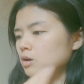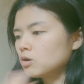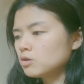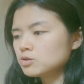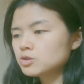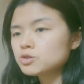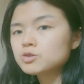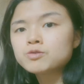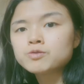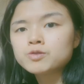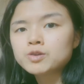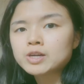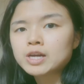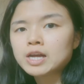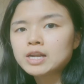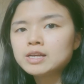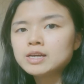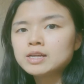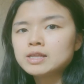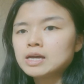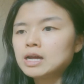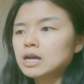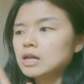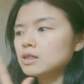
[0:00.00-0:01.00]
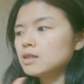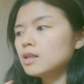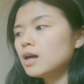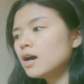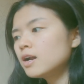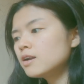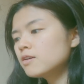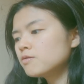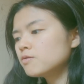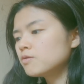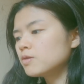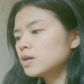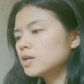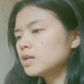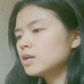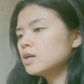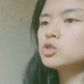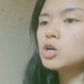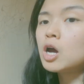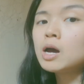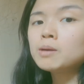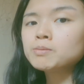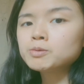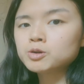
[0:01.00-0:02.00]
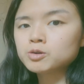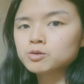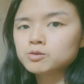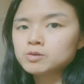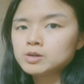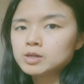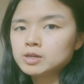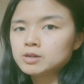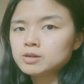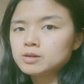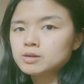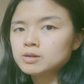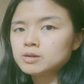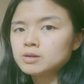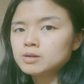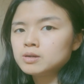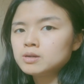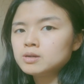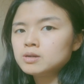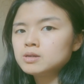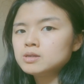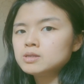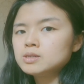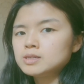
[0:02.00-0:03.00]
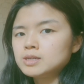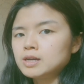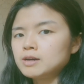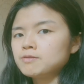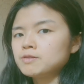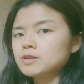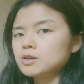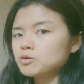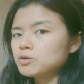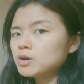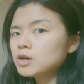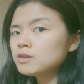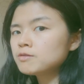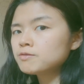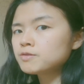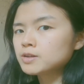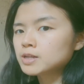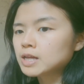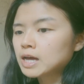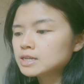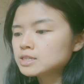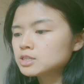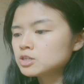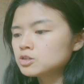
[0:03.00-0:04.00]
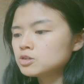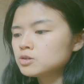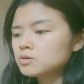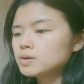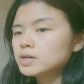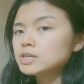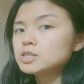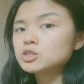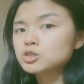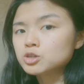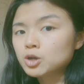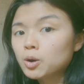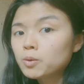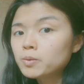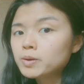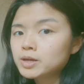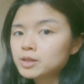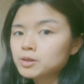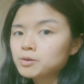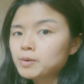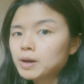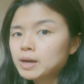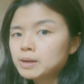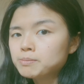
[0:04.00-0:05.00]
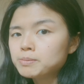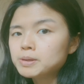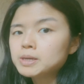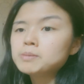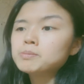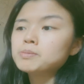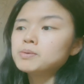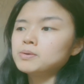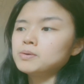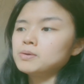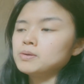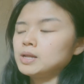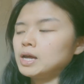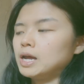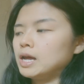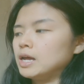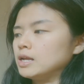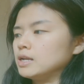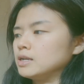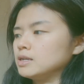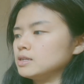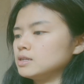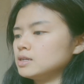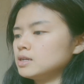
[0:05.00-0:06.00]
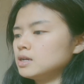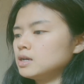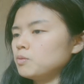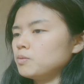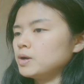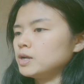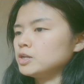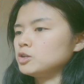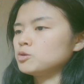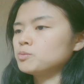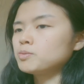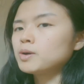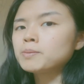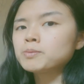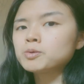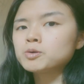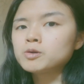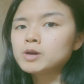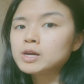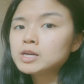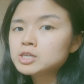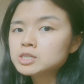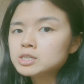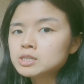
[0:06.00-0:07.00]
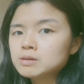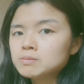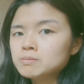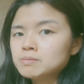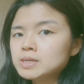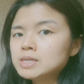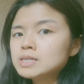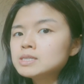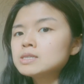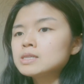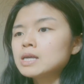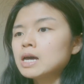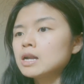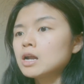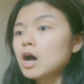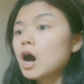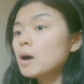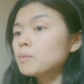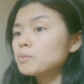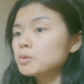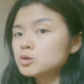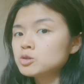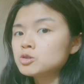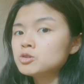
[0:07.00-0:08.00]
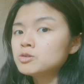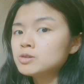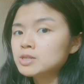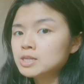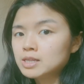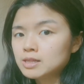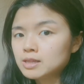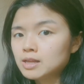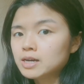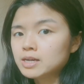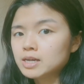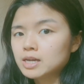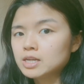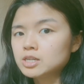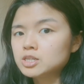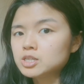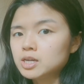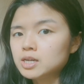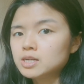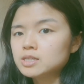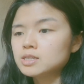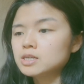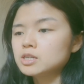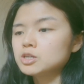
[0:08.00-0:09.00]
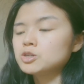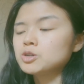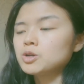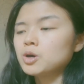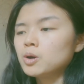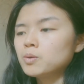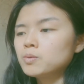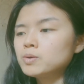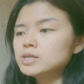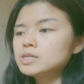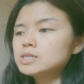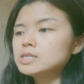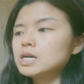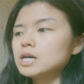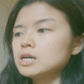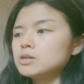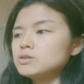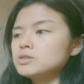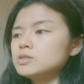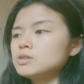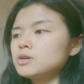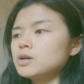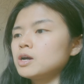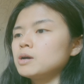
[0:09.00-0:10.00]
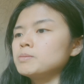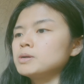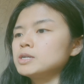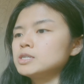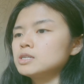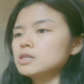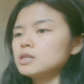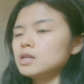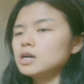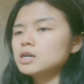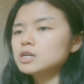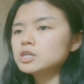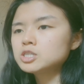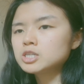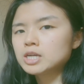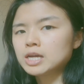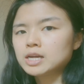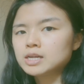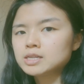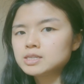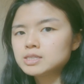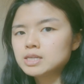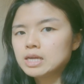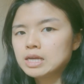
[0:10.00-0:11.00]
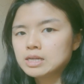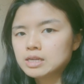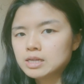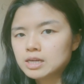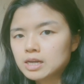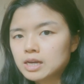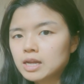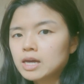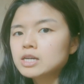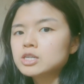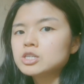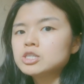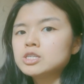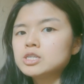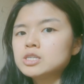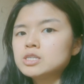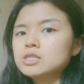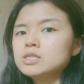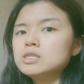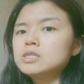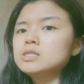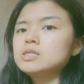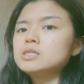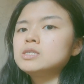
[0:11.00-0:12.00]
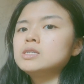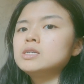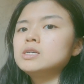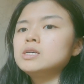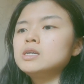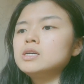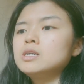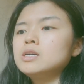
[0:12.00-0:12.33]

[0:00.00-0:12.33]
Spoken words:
then also forgetting that a lot of what job career stuff in the creative field has to do is knowing the right people. And when your preparation meets that opportunity, luck, and chance, like no one tells you how much luck, chance, and connections